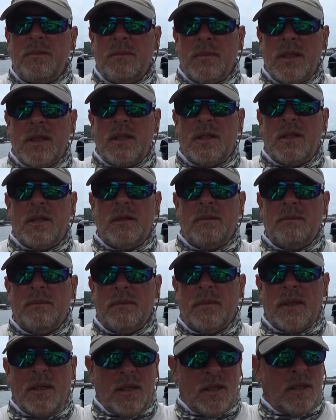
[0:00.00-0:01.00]

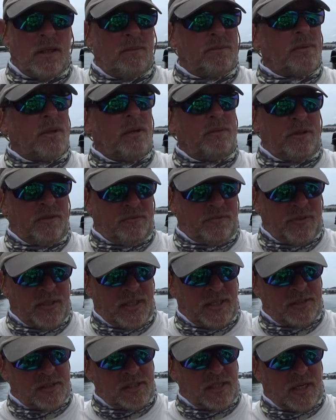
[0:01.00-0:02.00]
medium, probably
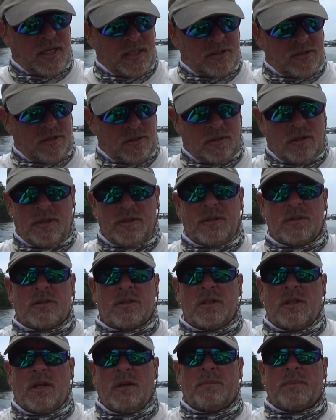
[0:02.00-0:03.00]
fast action on the
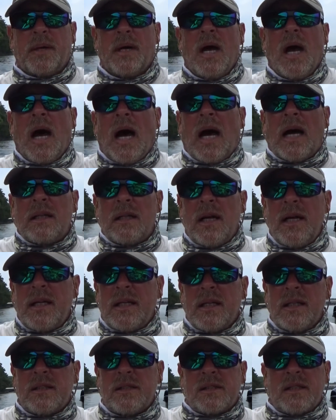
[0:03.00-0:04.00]
tip. I
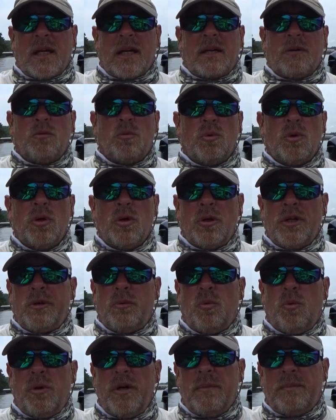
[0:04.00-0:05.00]
like it because I can really
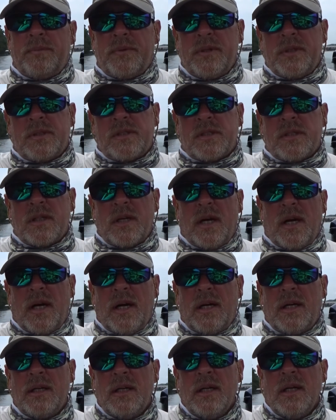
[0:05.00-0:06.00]
whip this
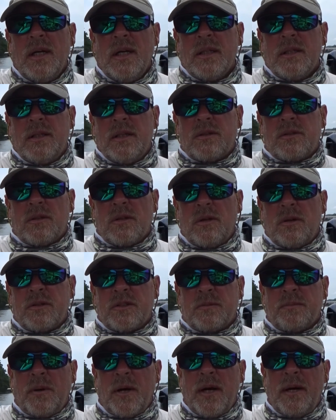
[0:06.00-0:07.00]
little
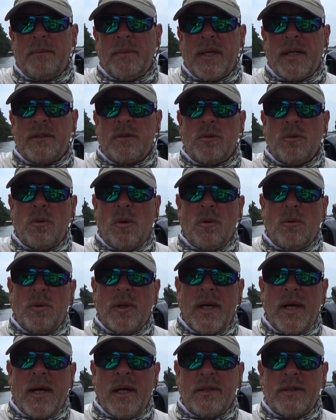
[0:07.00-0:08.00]
Spybait, Duo
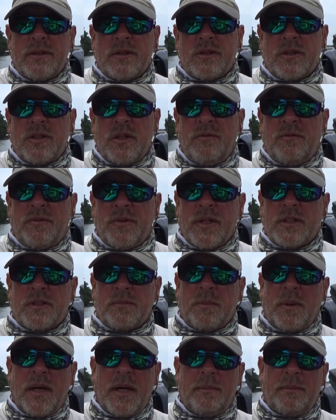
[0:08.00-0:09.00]
Realis G-Fix
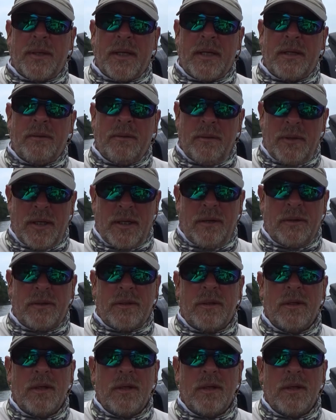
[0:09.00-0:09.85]
Spybait around